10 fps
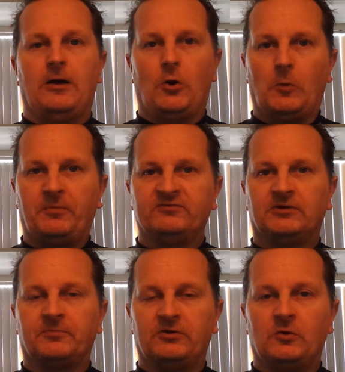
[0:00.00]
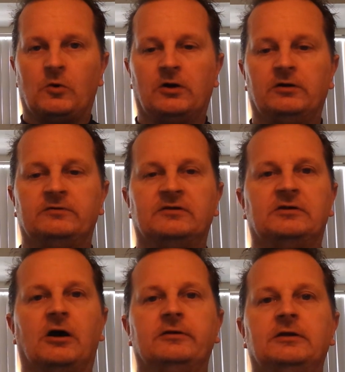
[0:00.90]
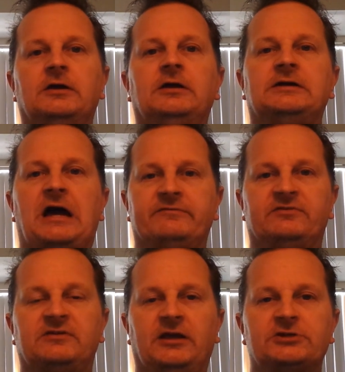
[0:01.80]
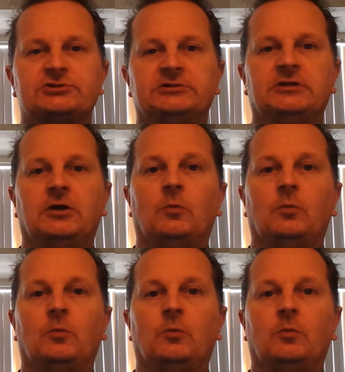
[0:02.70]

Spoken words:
opens up the door to gun confiscation